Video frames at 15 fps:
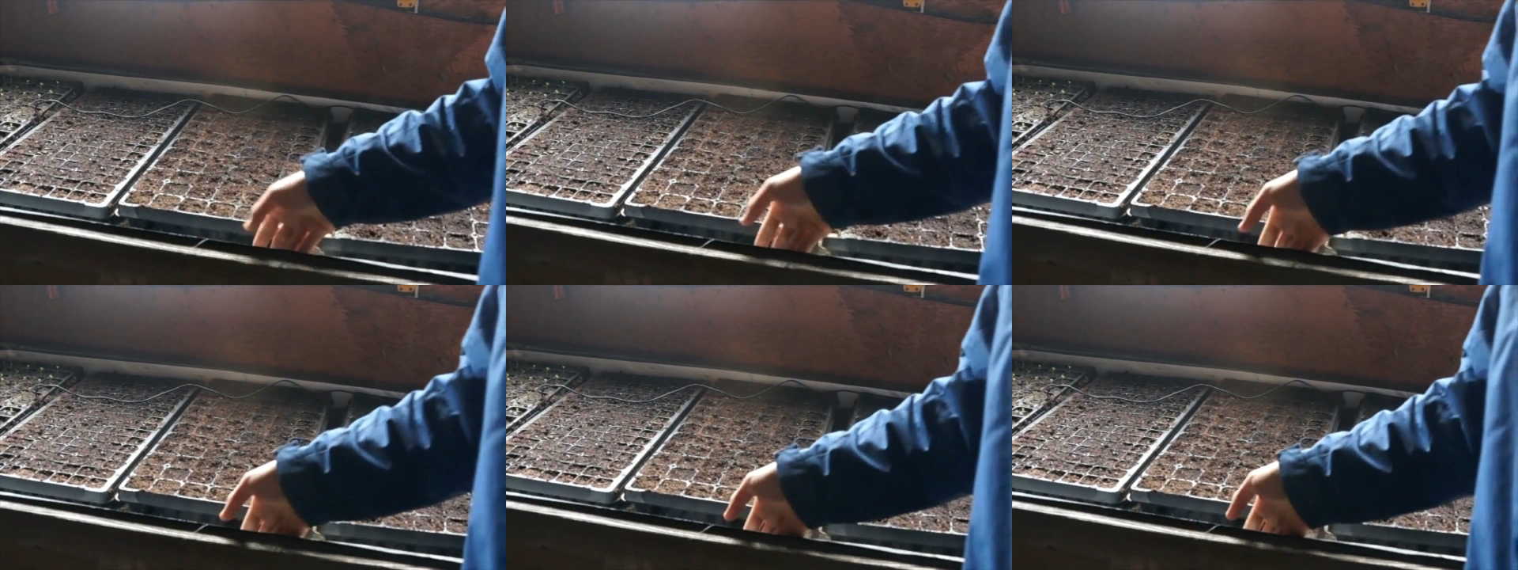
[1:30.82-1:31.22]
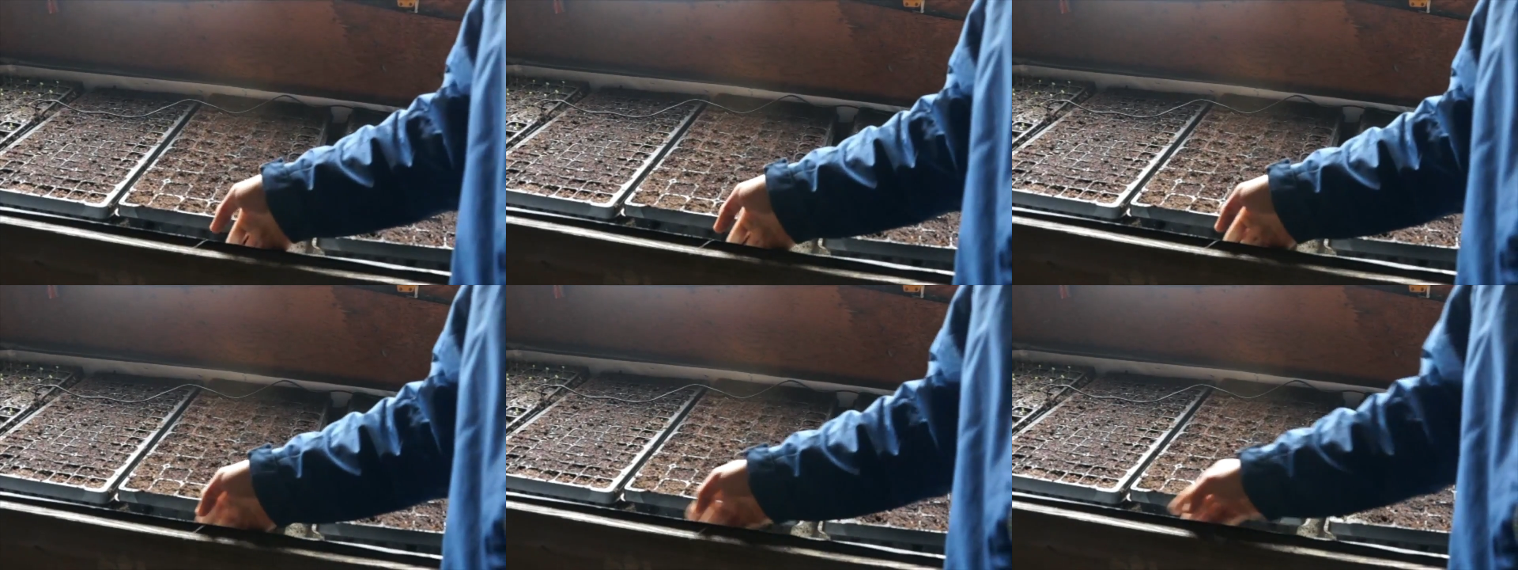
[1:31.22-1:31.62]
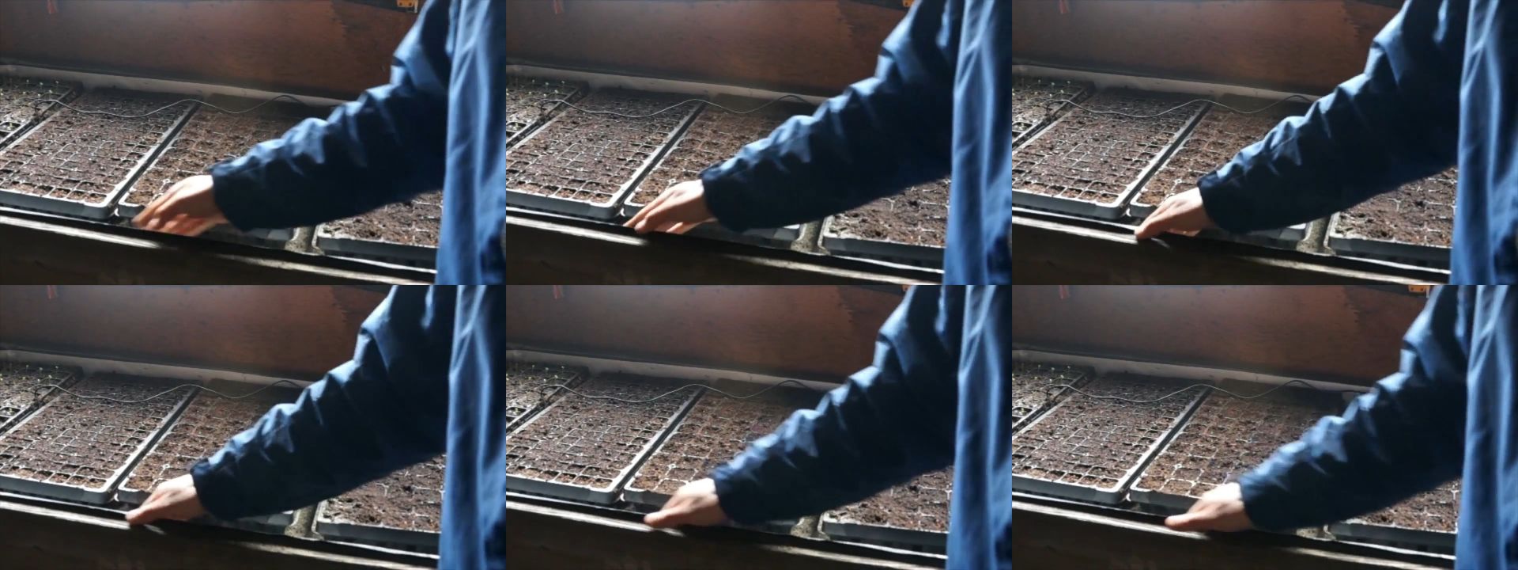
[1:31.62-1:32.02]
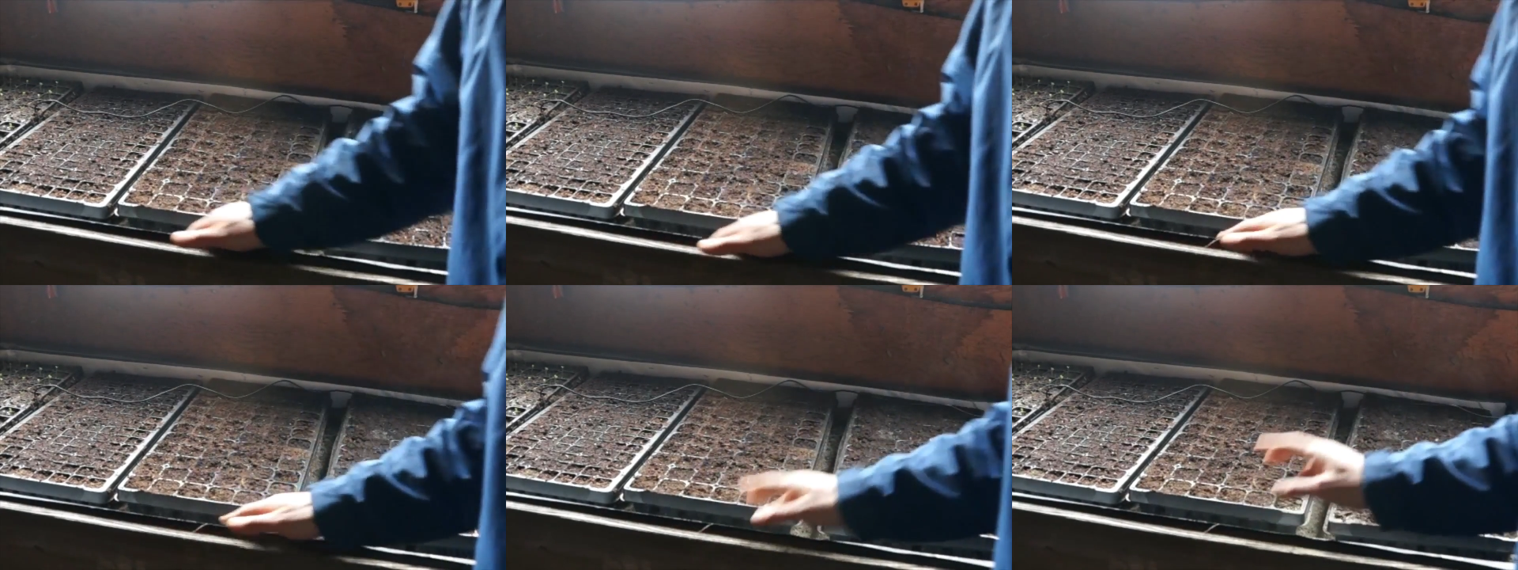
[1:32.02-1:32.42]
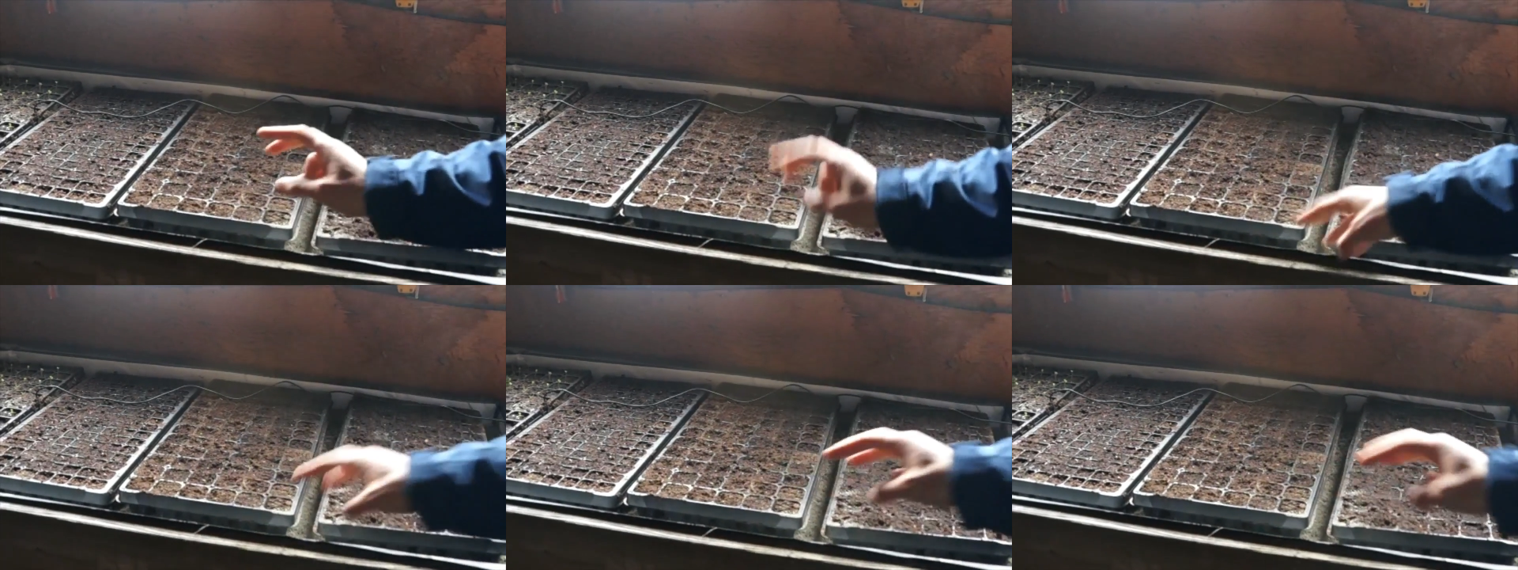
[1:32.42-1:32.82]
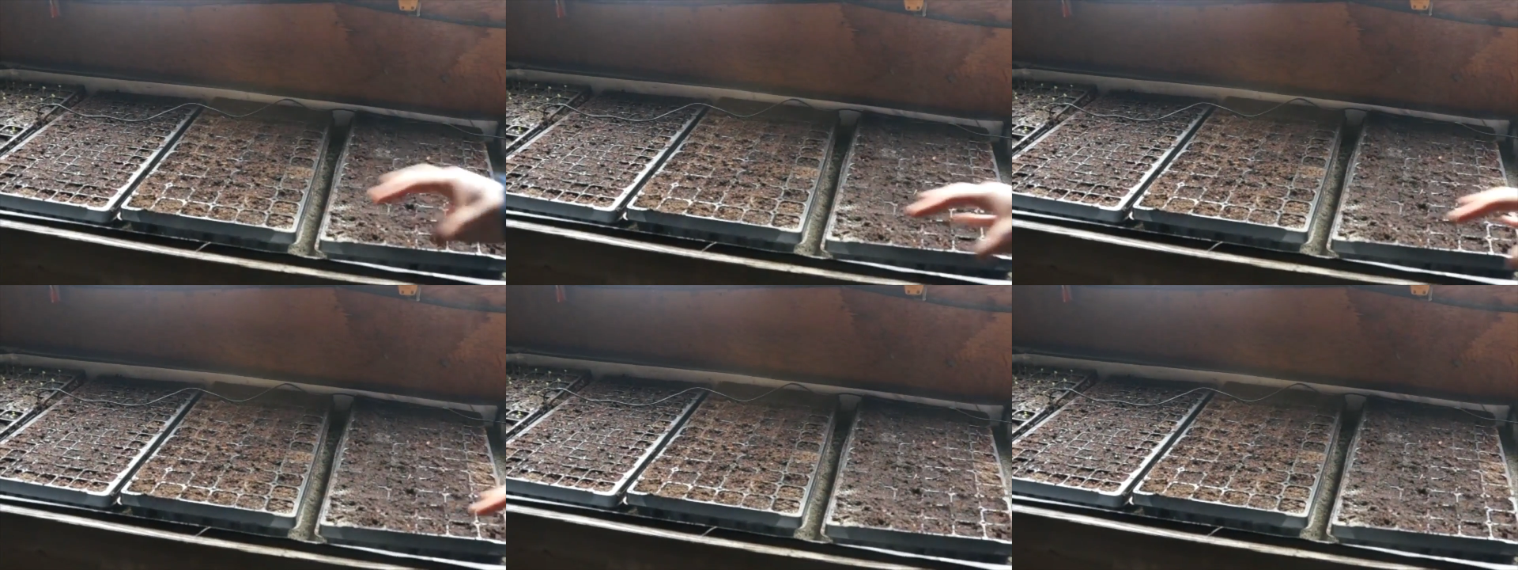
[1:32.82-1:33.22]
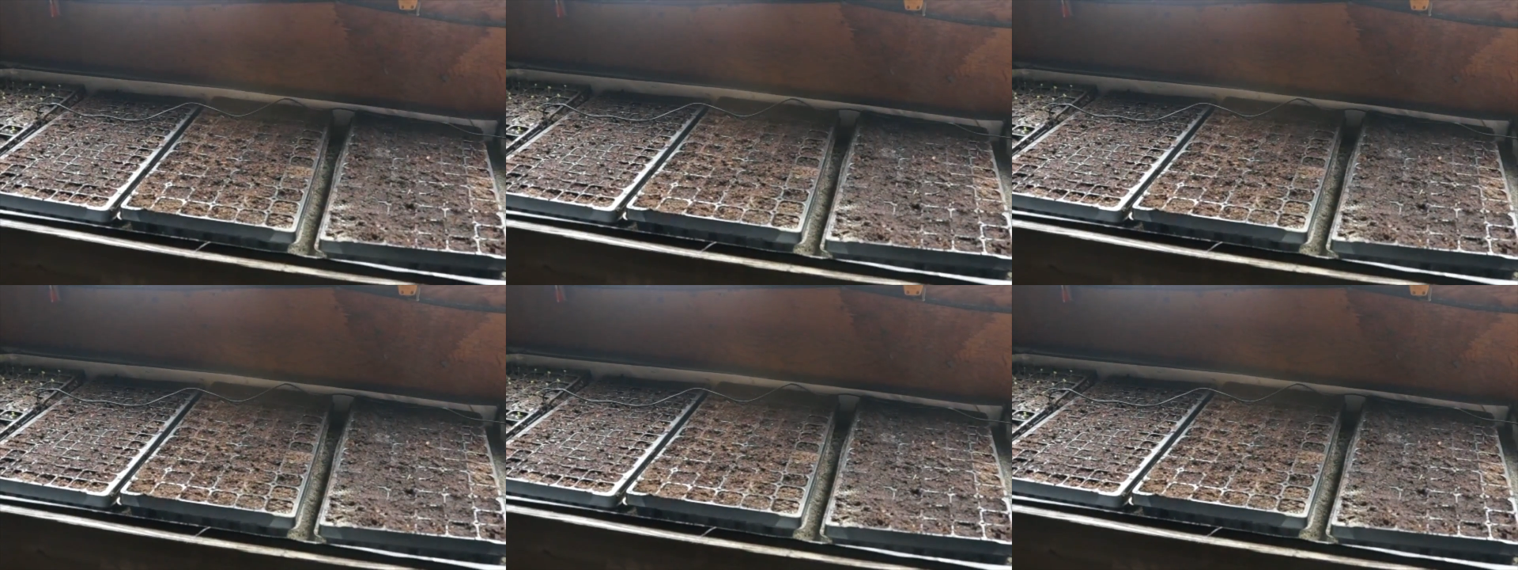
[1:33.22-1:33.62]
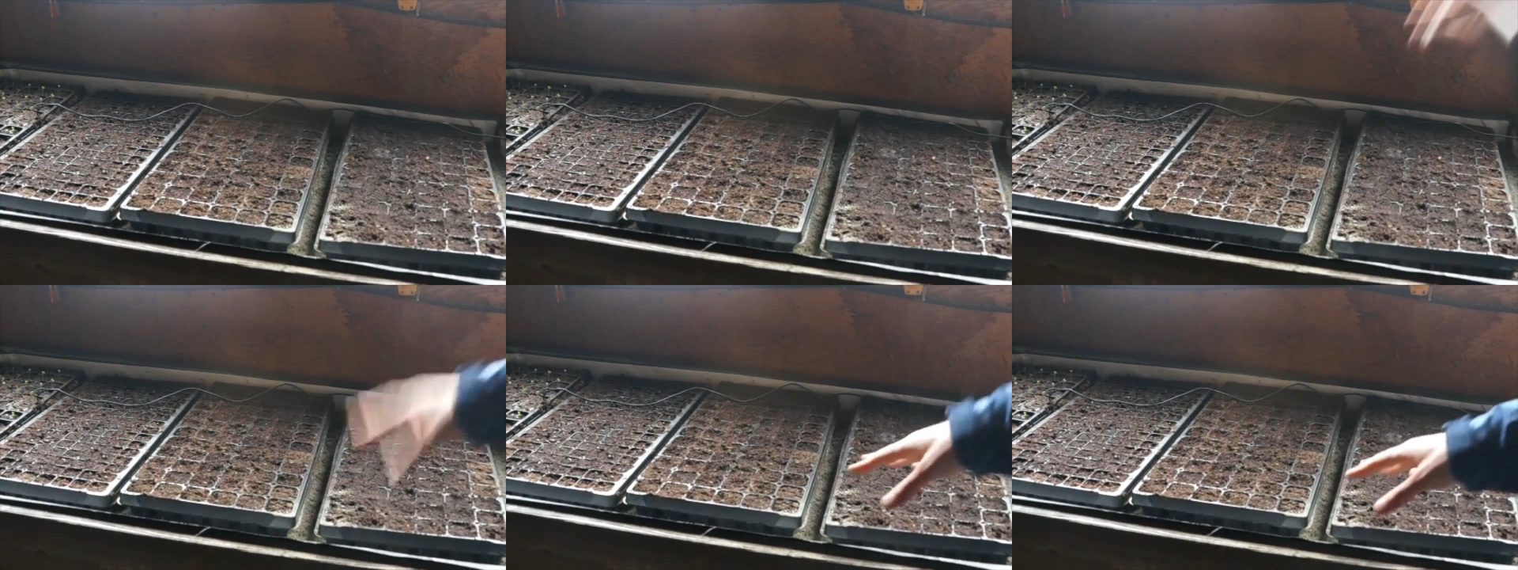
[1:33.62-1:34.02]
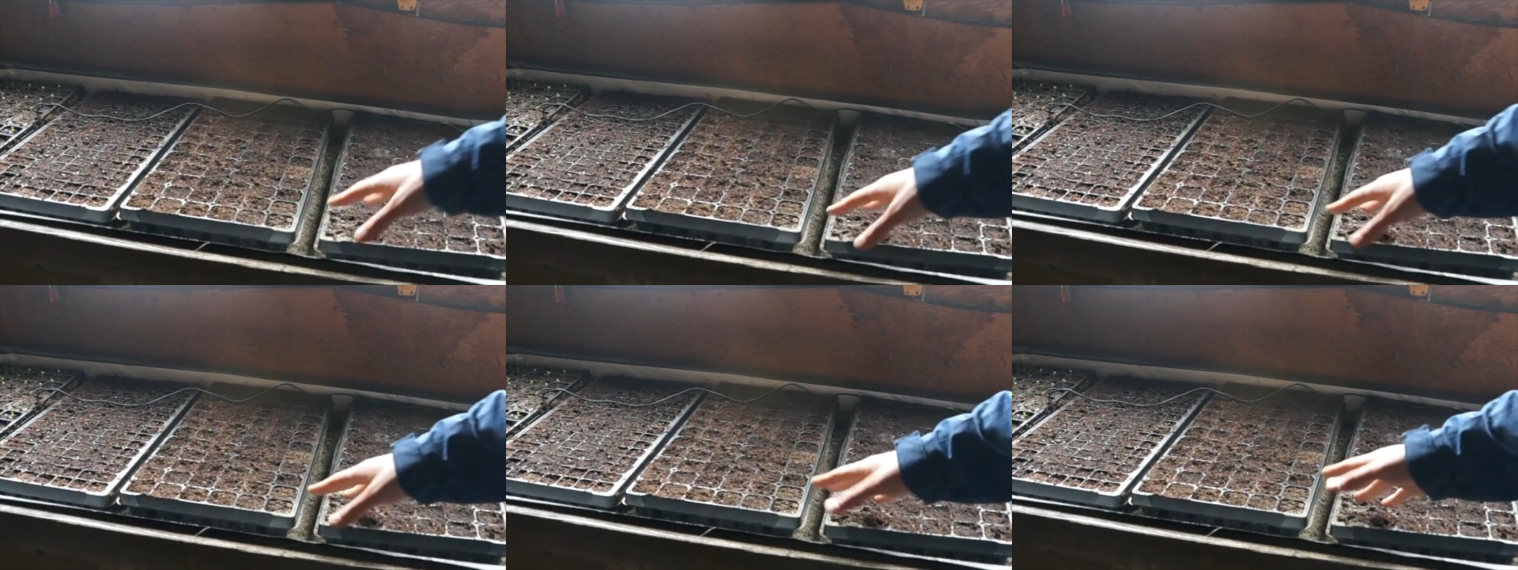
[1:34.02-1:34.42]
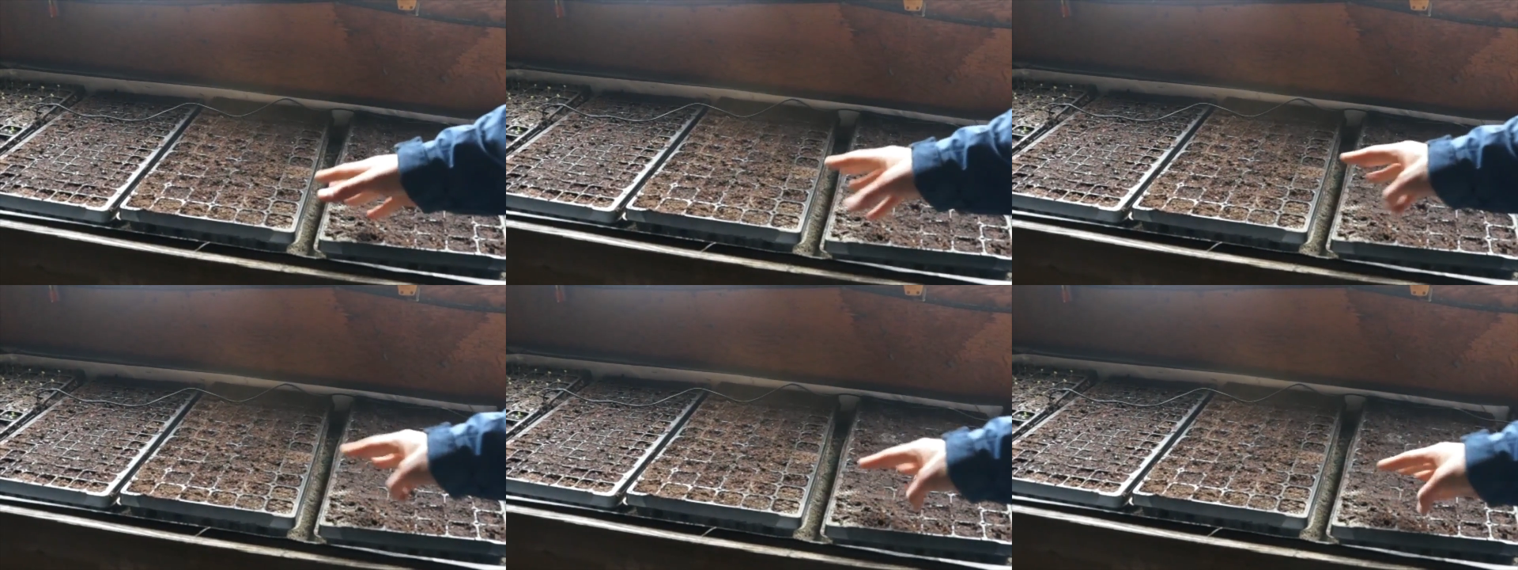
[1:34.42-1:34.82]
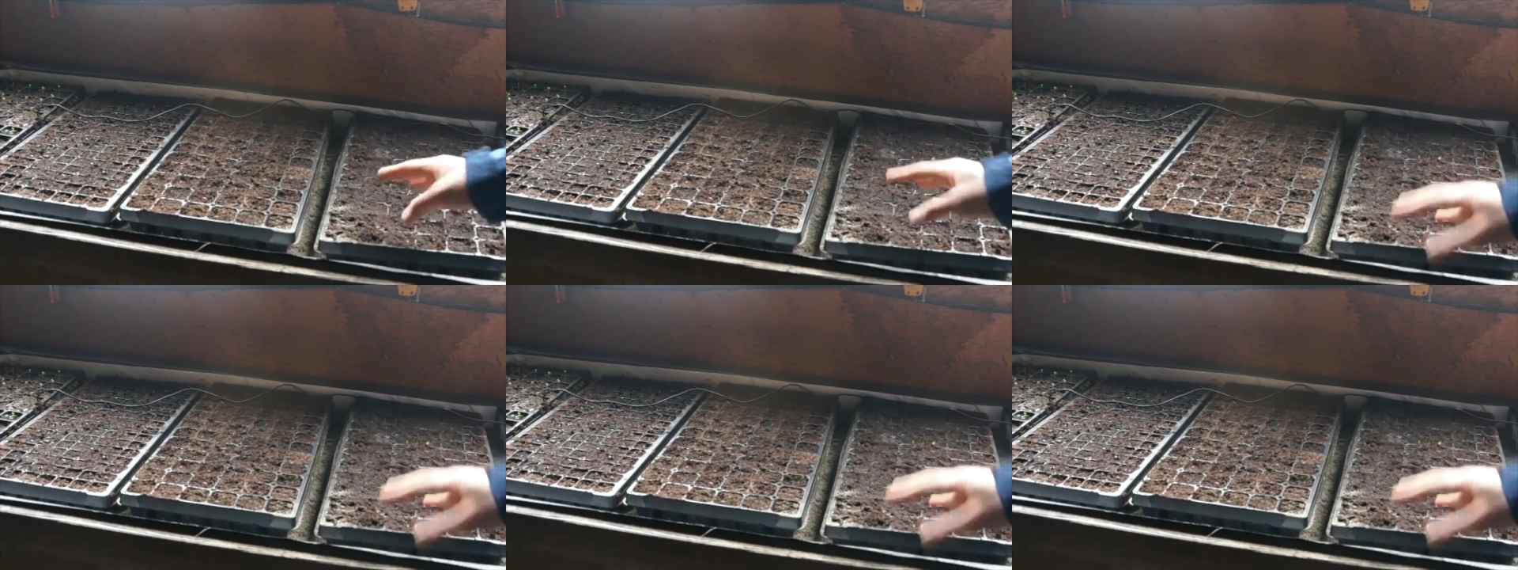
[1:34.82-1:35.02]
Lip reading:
No face is visible, so there are no lips to read.